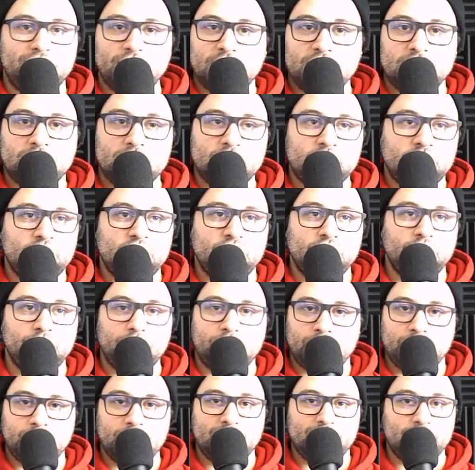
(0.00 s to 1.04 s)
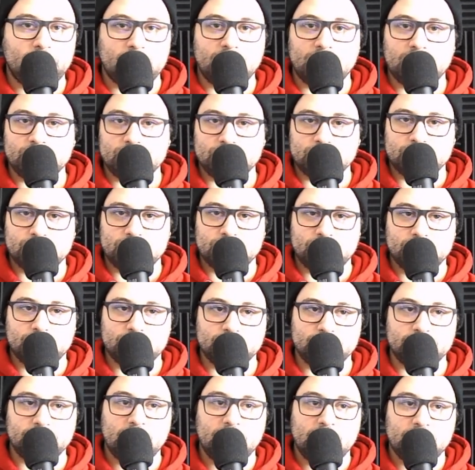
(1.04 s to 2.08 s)
a two, three, four hundred
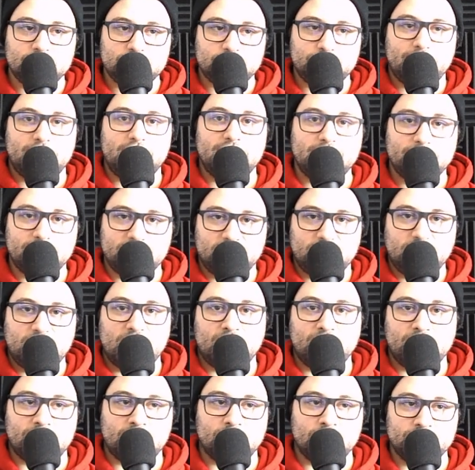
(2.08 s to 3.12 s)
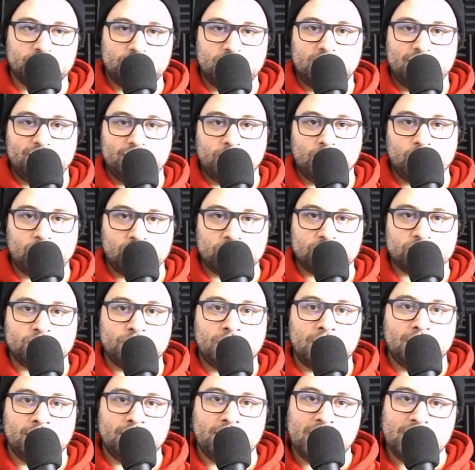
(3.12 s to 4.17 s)
soldiers, train them, see how it goes, and if it works
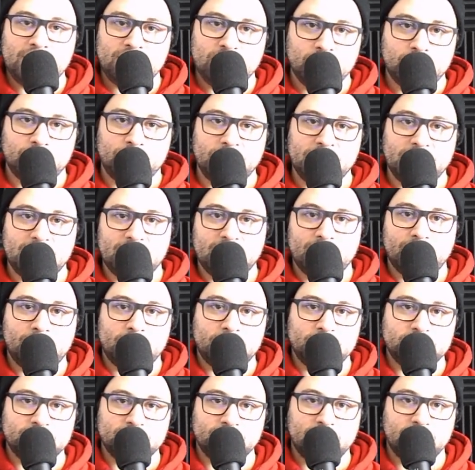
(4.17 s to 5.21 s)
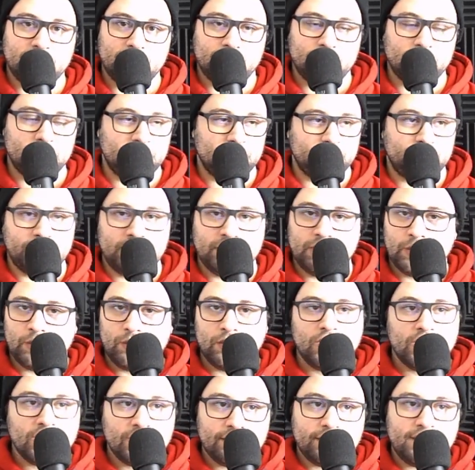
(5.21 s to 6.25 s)
well, then you bring in a bunch of other ones. But no,
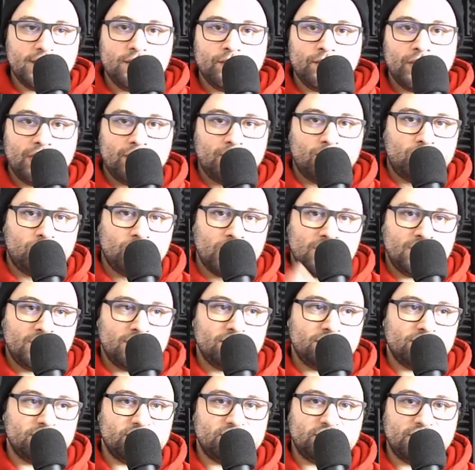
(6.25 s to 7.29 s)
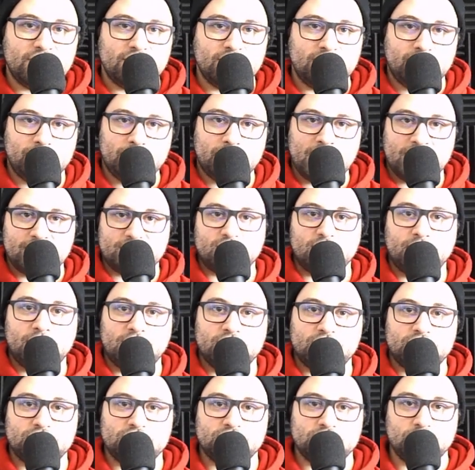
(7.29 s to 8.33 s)
they went right into sending mass
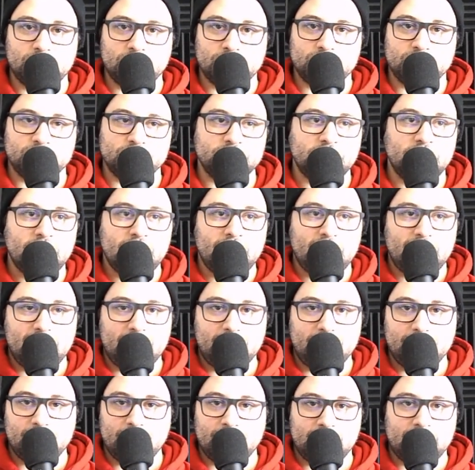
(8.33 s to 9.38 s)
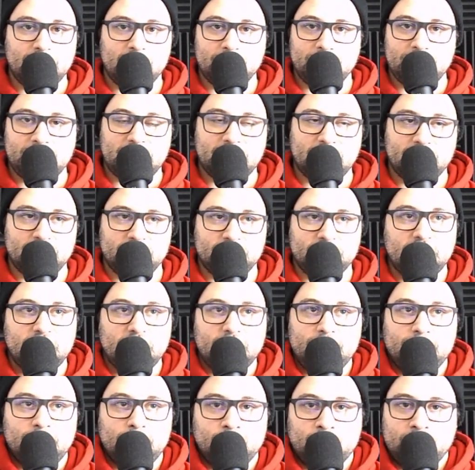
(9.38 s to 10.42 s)
amounts of soldiers, and again, because
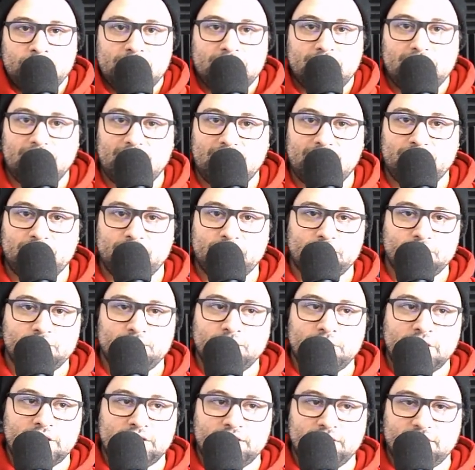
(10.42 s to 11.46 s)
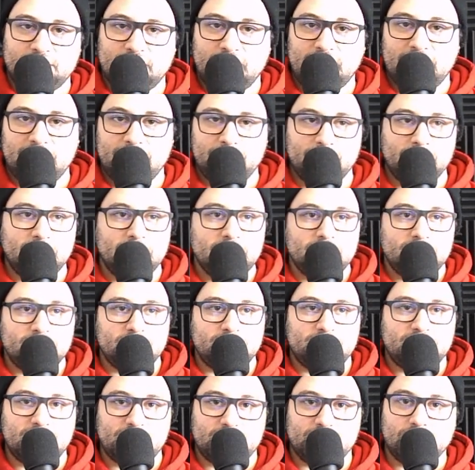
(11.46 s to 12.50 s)
we didn't have at the time the
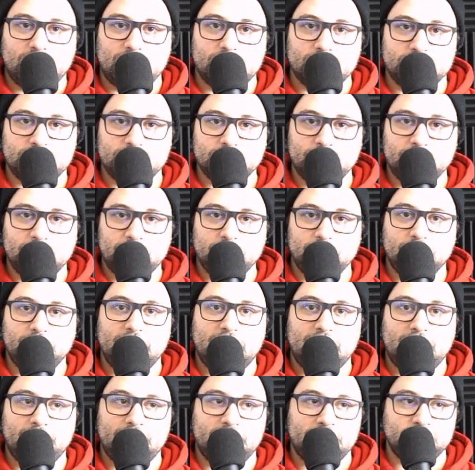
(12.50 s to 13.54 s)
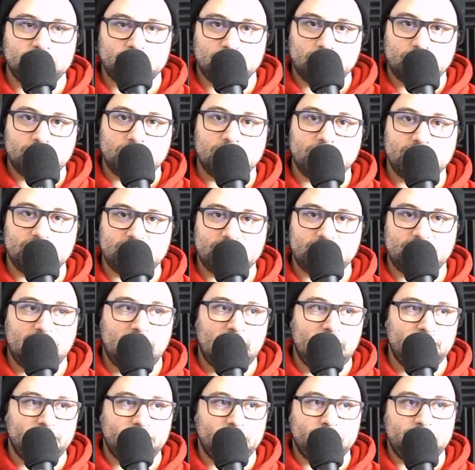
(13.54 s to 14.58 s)
technology we do now that journalists
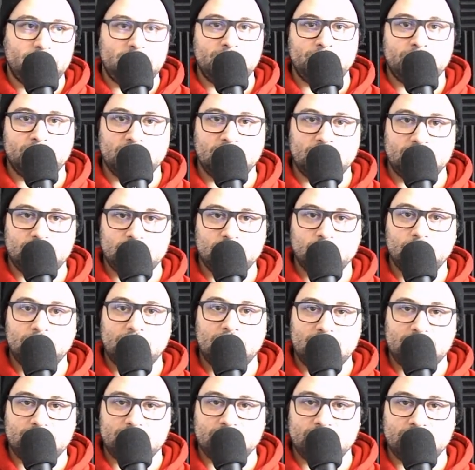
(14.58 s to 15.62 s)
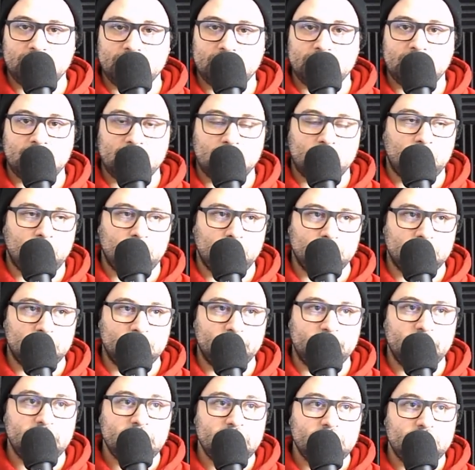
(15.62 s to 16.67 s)
have and people like you and I could get a hold
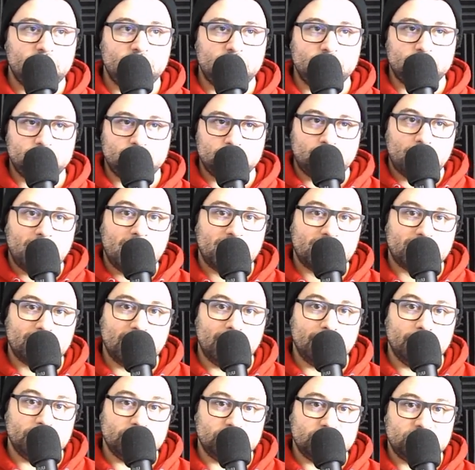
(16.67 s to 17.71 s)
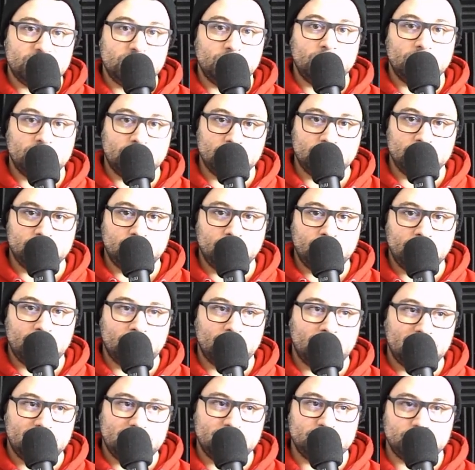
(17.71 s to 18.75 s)
of to track them and see what they're doing,
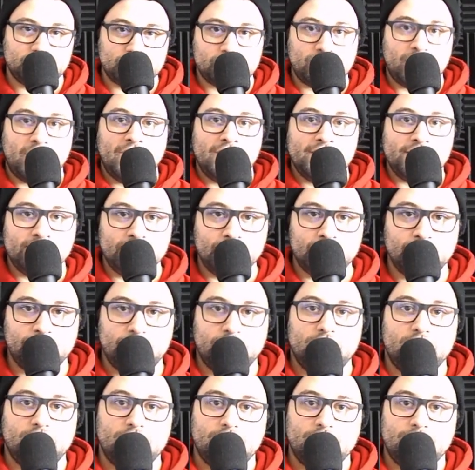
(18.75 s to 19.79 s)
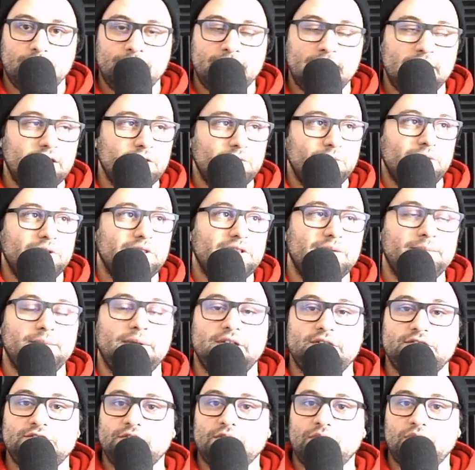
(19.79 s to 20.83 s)
or at least try to, then it really
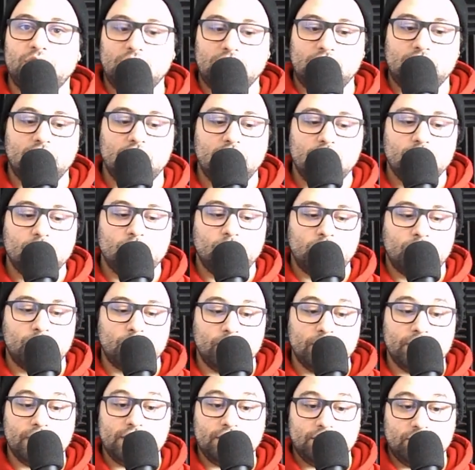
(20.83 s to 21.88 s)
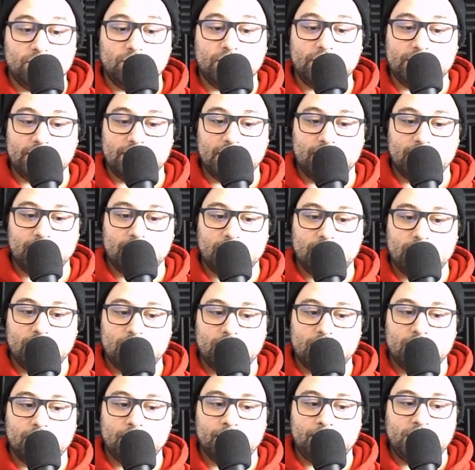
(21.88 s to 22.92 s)
makes you think, what were they doing there?
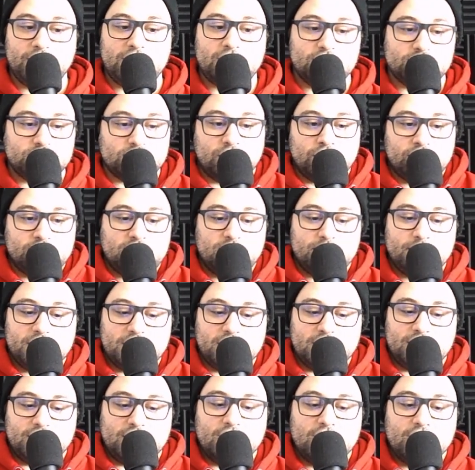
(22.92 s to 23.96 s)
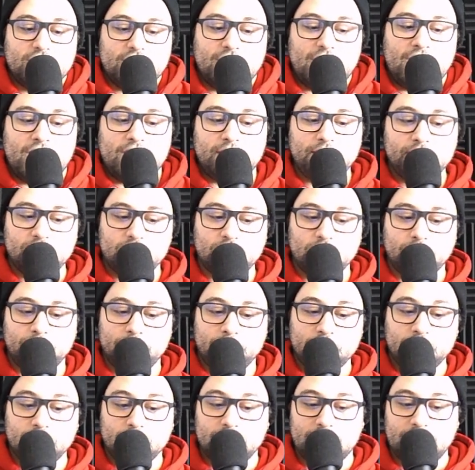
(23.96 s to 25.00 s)
Because ultimately, Admiral
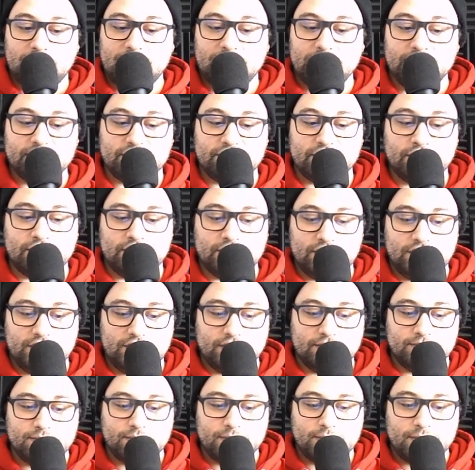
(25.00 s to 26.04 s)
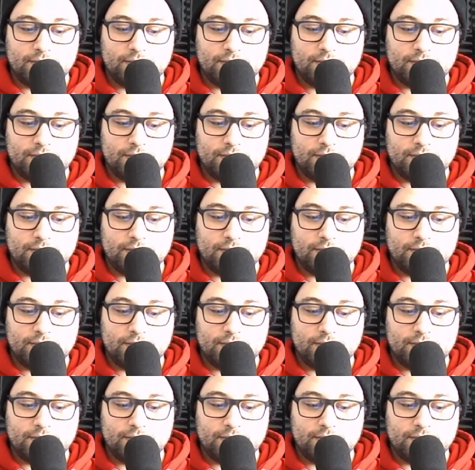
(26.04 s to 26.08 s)
Byrd is the